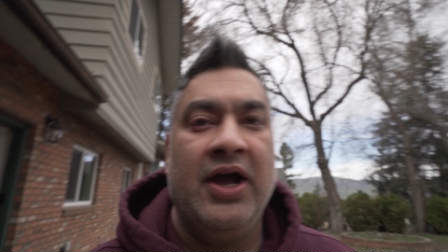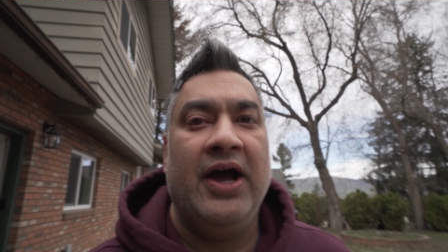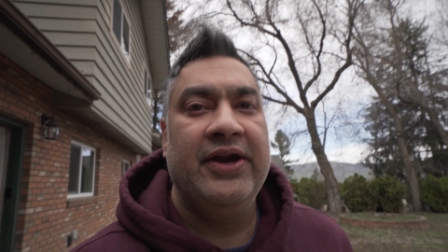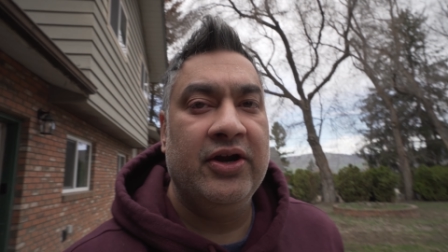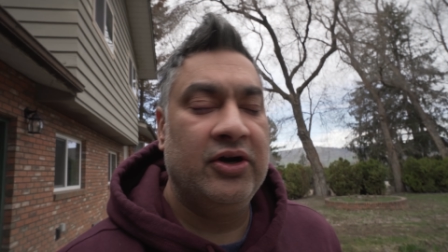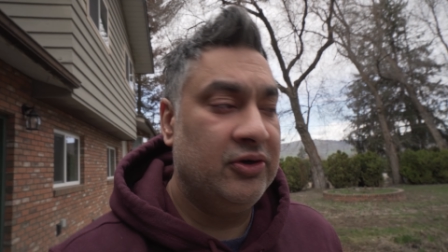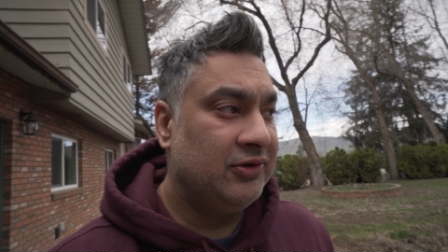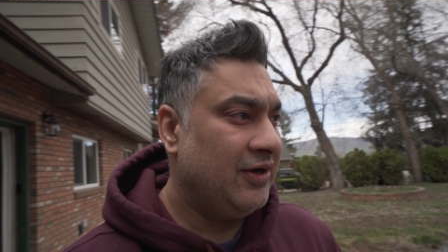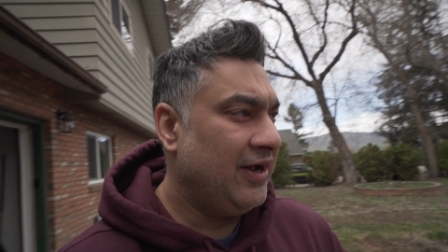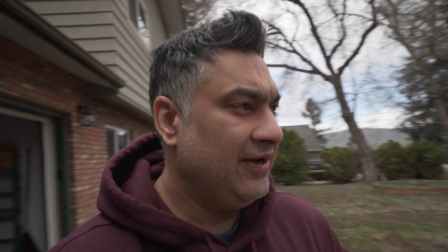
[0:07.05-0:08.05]
I
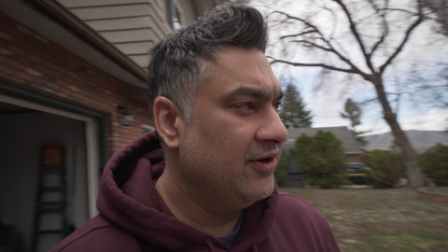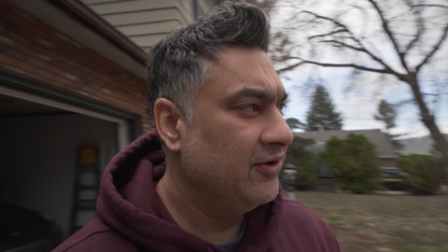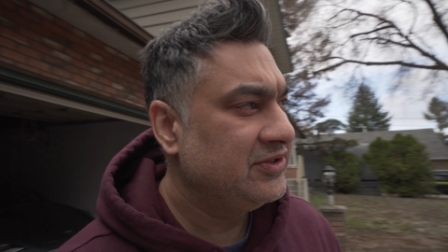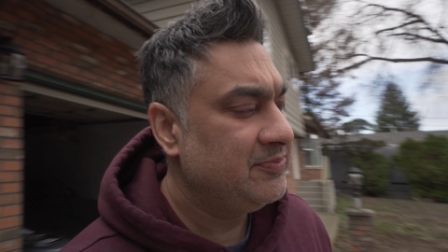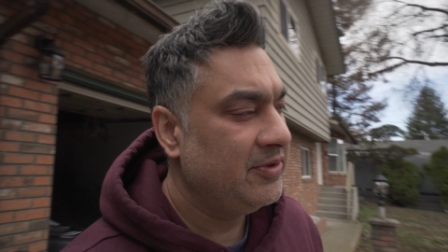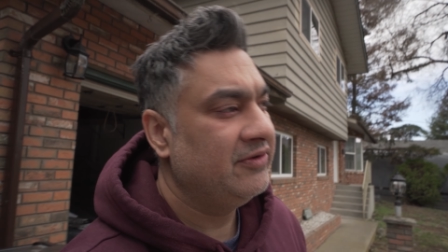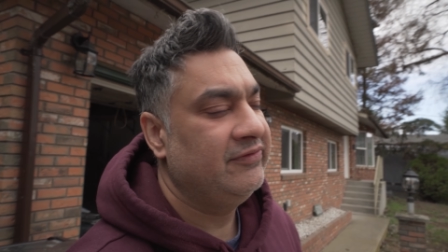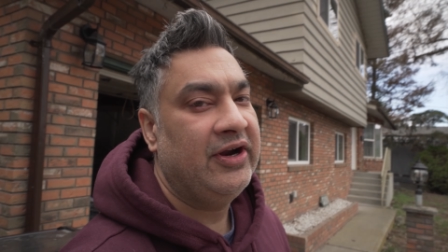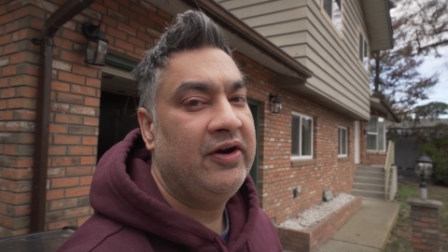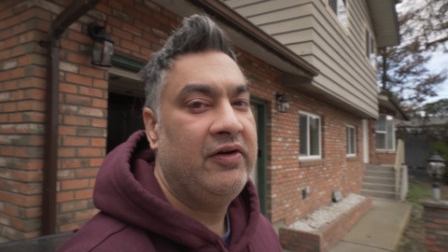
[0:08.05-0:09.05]
know, I know, it's been a
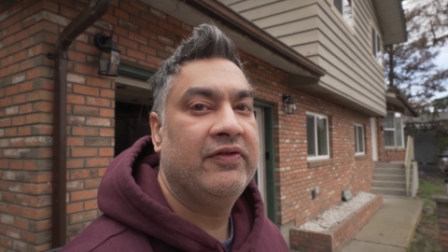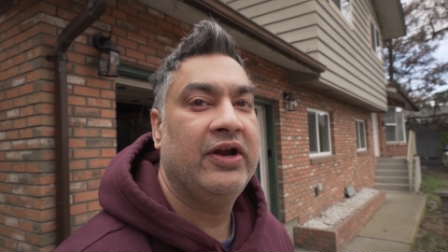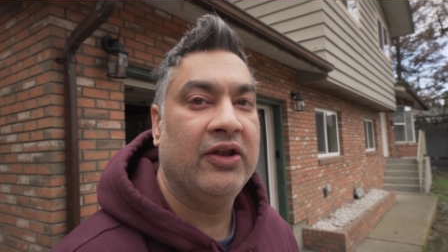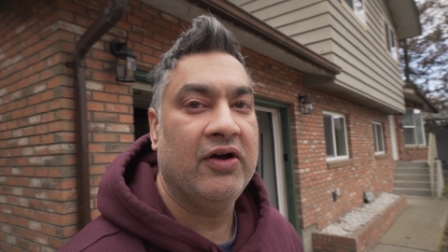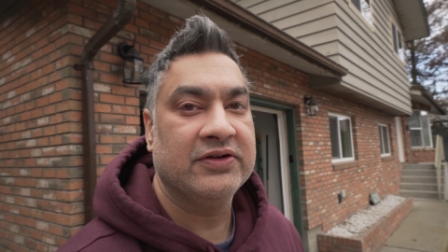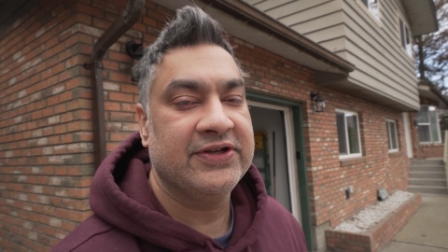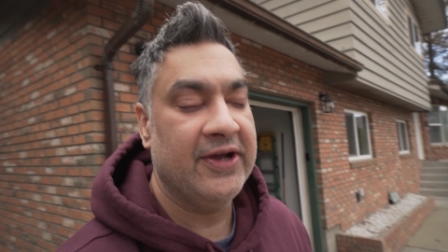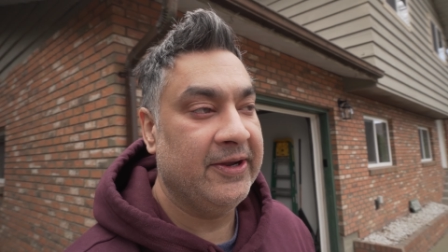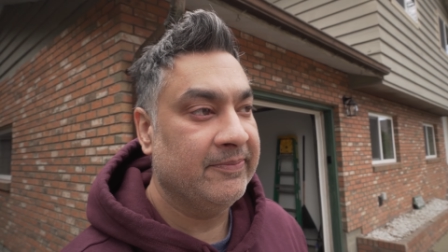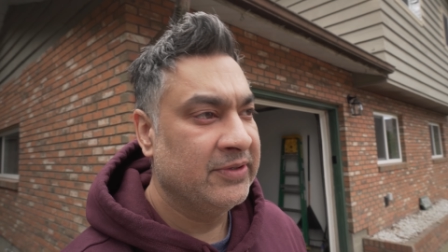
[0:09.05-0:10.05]
very, very long
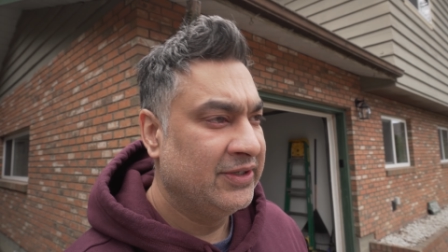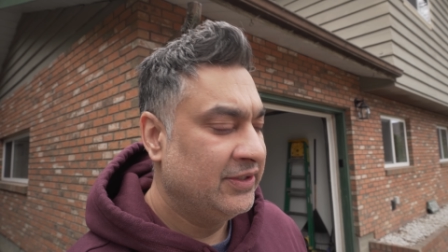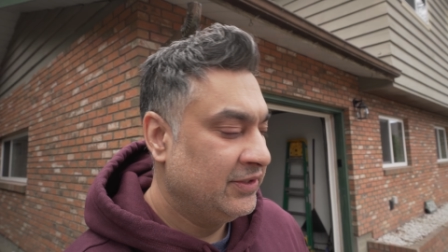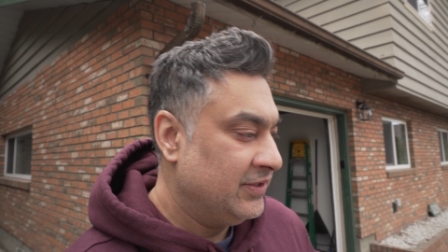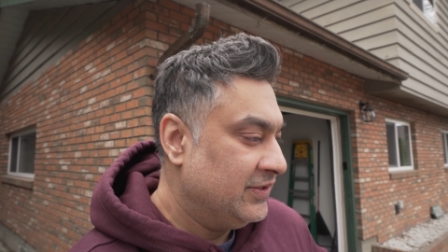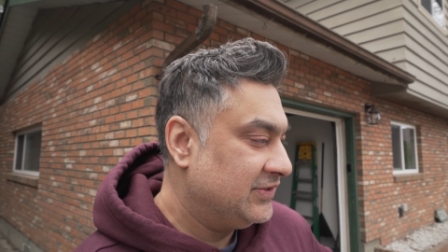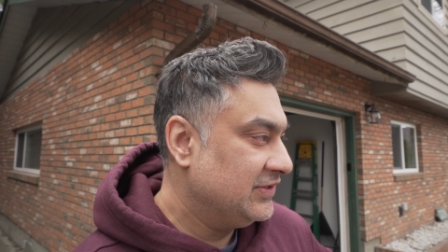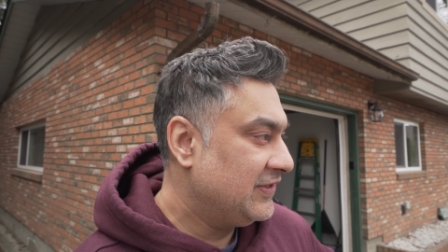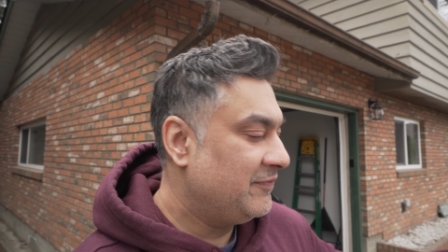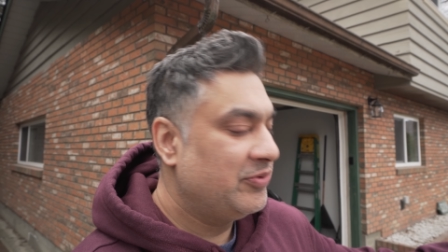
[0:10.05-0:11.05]
time
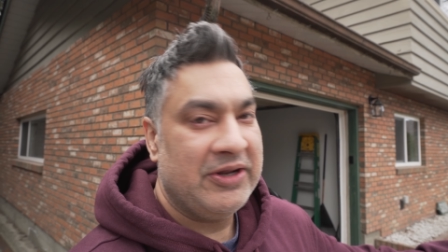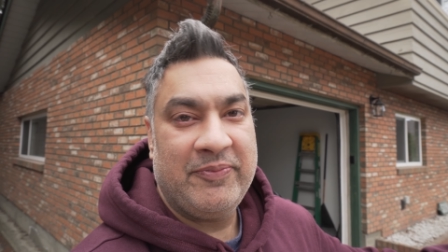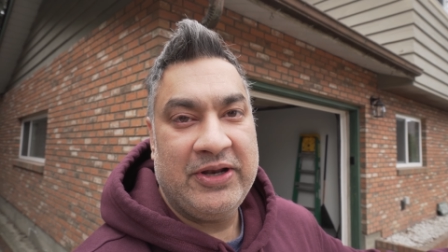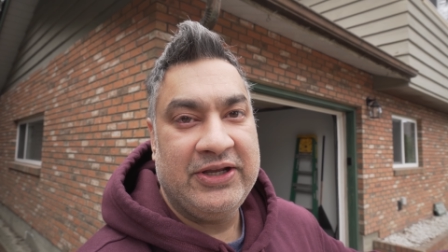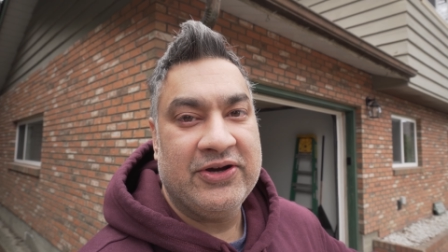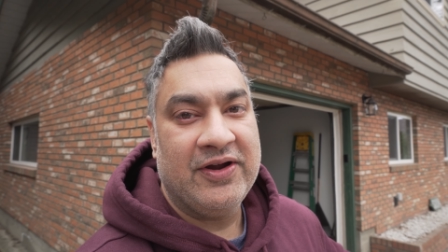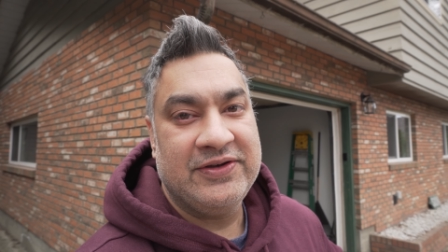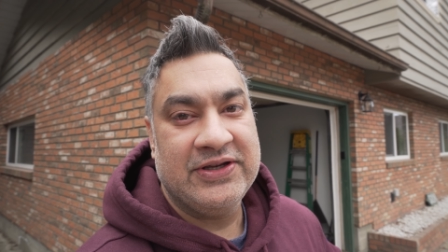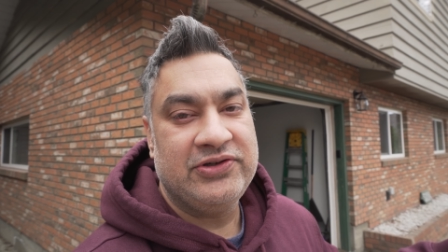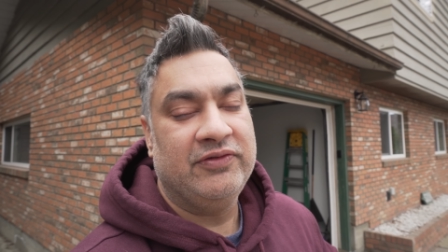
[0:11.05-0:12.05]
since I put up any
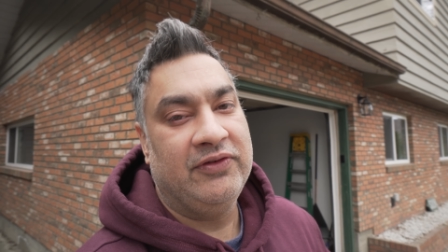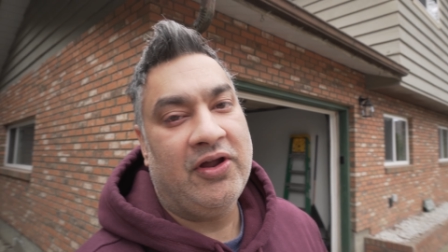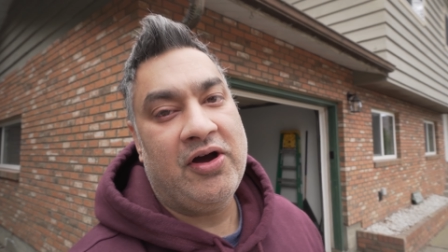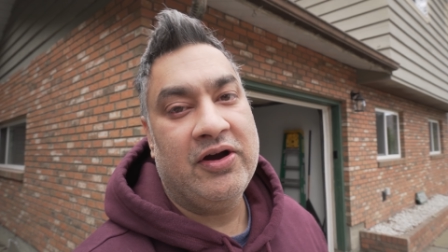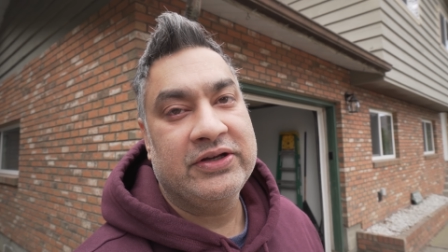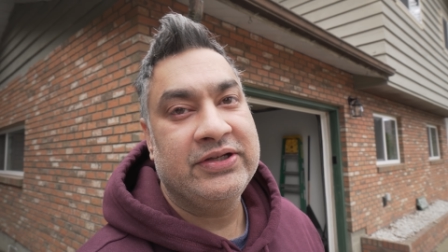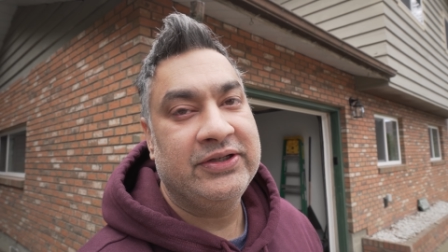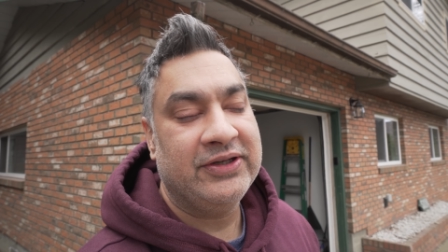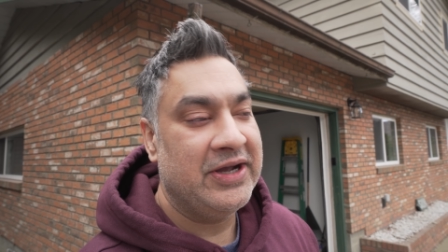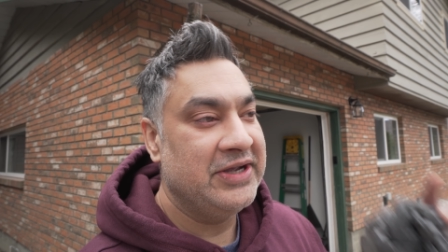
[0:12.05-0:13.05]
content or vlogged.
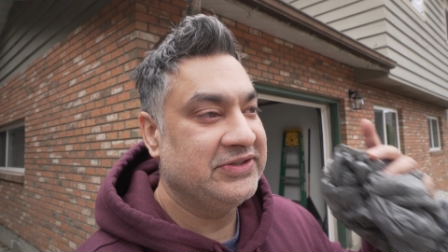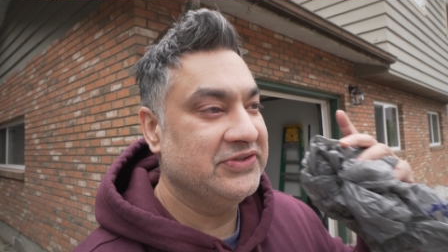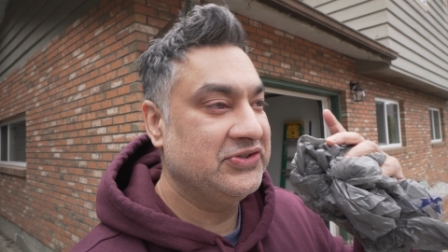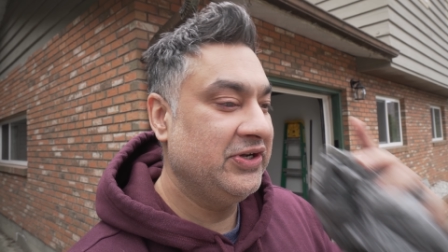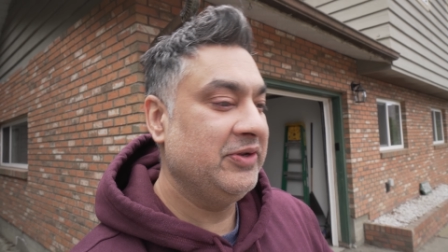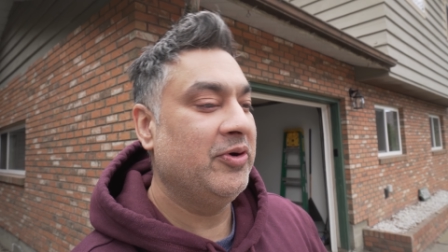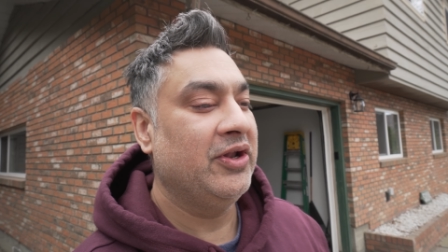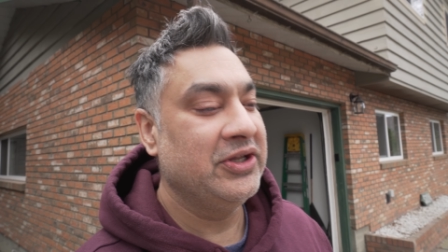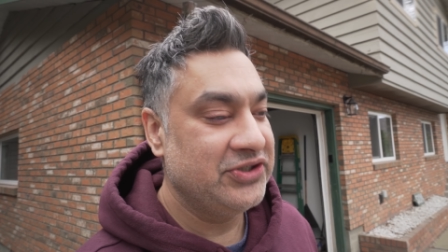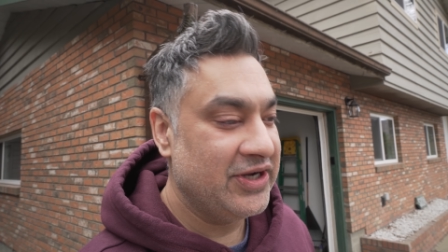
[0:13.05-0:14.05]
I sincerely
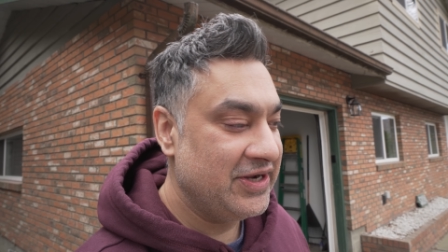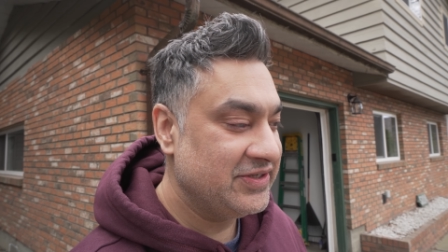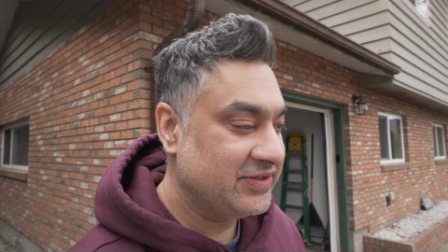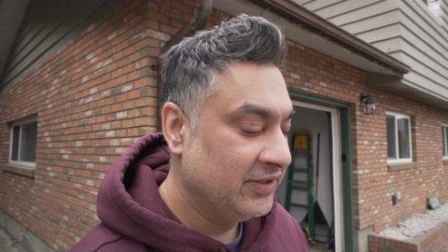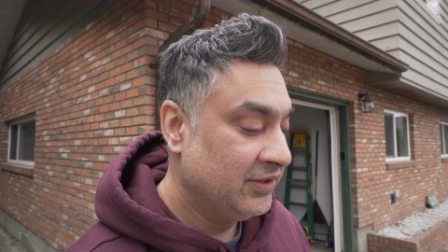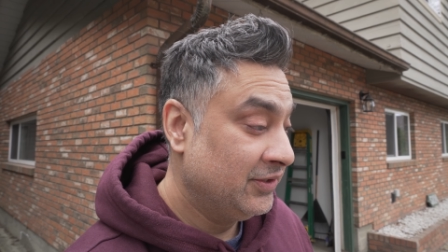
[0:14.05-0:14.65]
apologize.